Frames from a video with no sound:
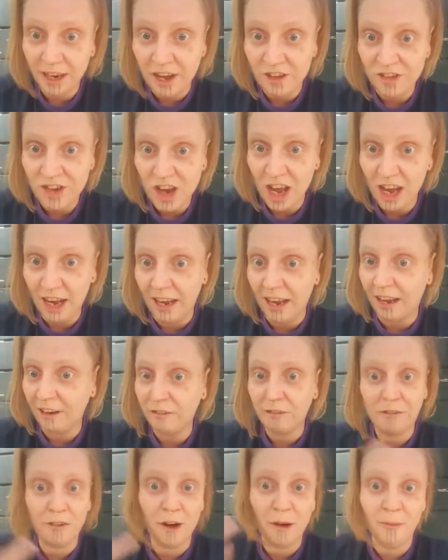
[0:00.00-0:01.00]
angelic
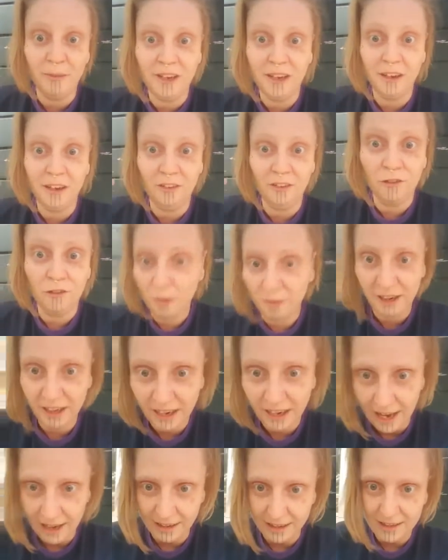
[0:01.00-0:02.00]
from the Andromeda
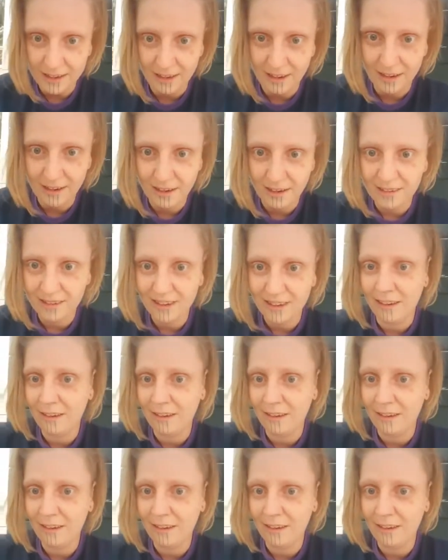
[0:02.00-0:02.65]
galaxy,